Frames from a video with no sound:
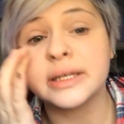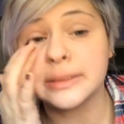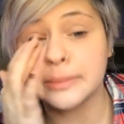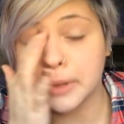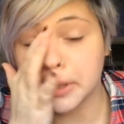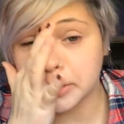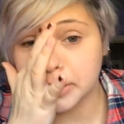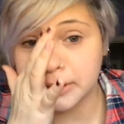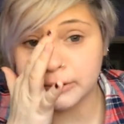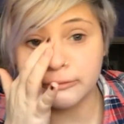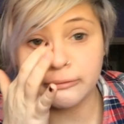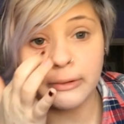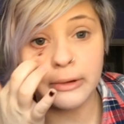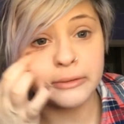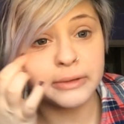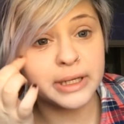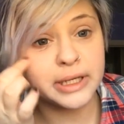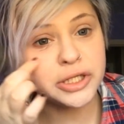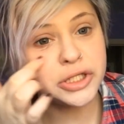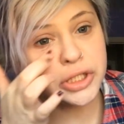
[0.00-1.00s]
About this
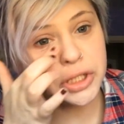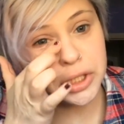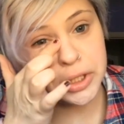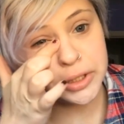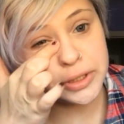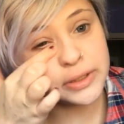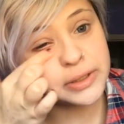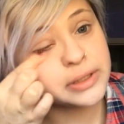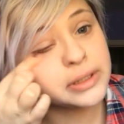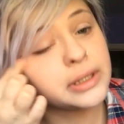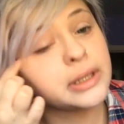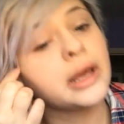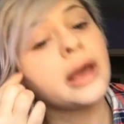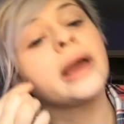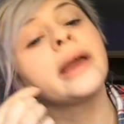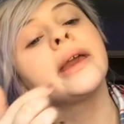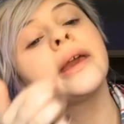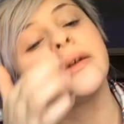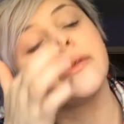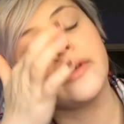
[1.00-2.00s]
foundation is
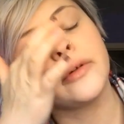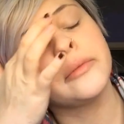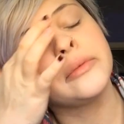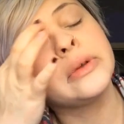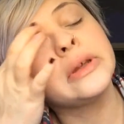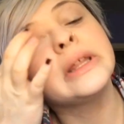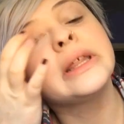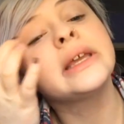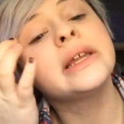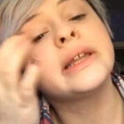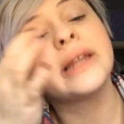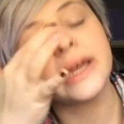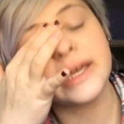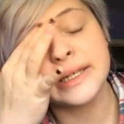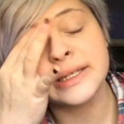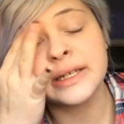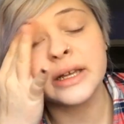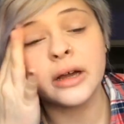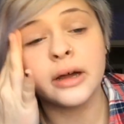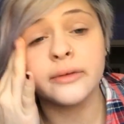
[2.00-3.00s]
I get a really
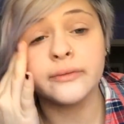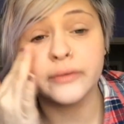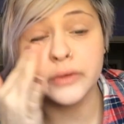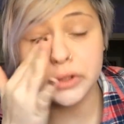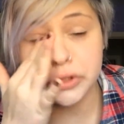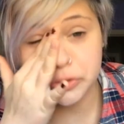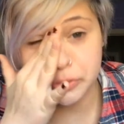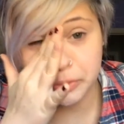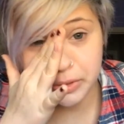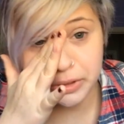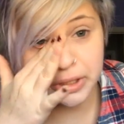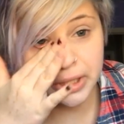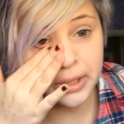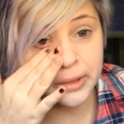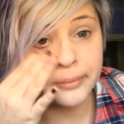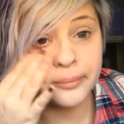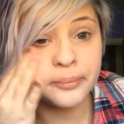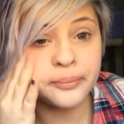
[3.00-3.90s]
nice coverage with it.